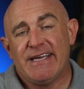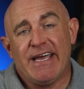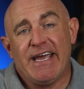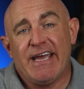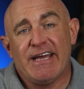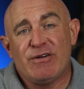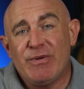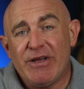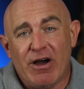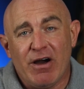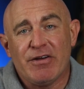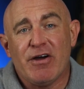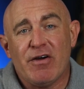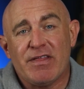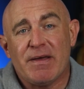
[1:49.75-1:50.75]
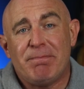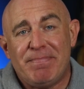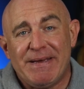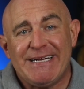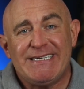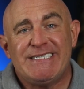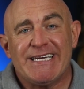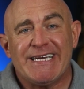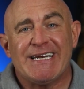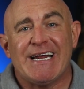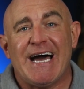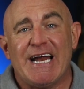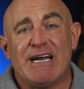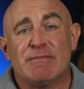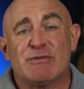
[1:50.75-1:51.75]
And we all know that big ticket
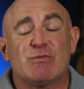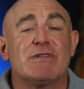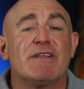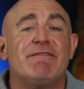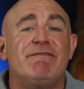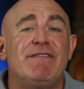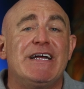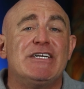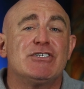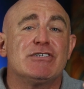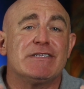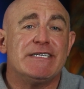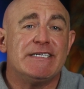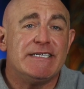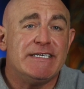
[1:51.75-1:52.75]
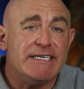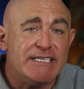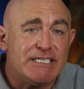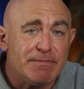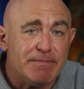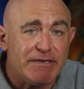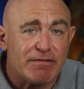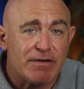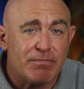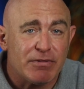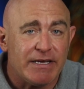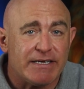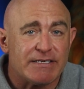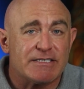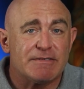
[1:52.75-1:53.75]
items will eventually need to be
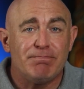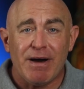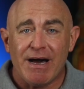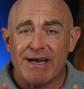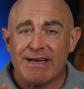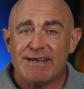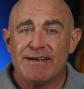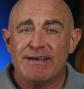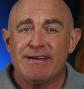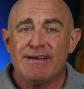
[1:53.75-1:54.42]
replaced, but